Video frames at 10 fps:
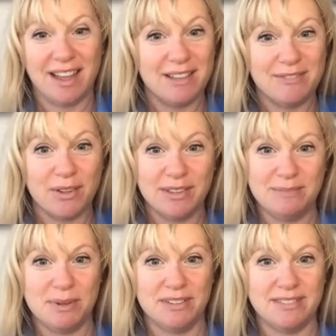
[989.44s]
have all his
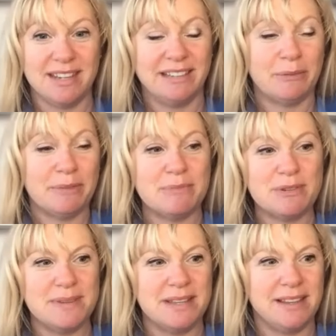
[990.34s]
books, and I
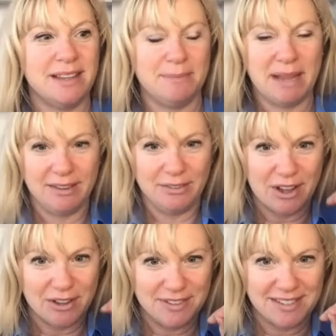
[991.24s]
remember being in my little
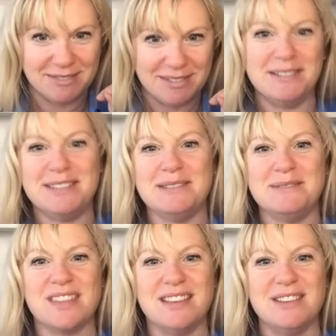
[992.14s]
office when I was
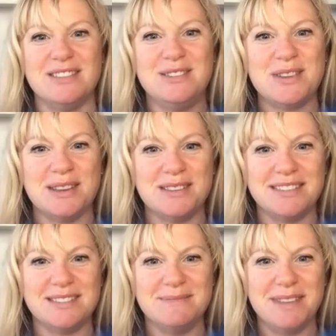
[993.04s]
a, a
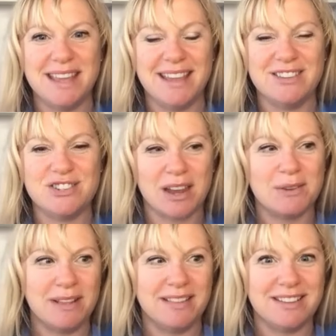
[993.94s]
student PA
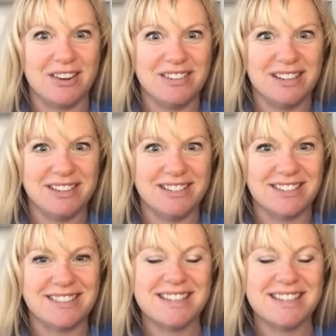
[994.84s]
shadowing this cardiologist.